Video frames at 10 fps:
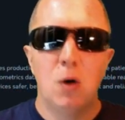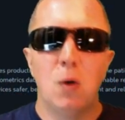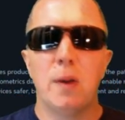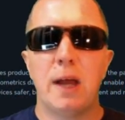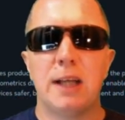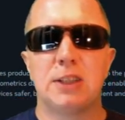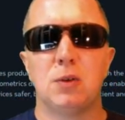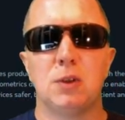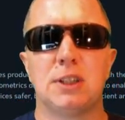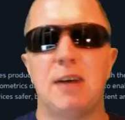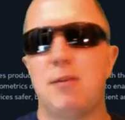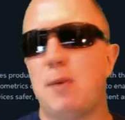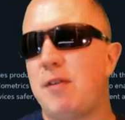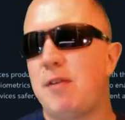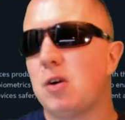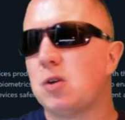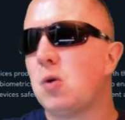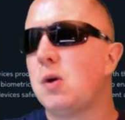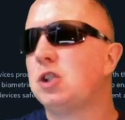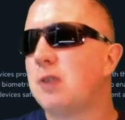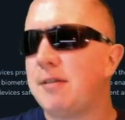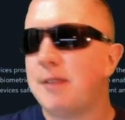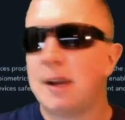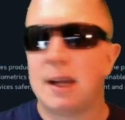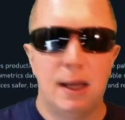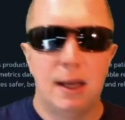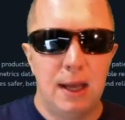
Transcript: all that sort of stuff, whether he got caught in traffic.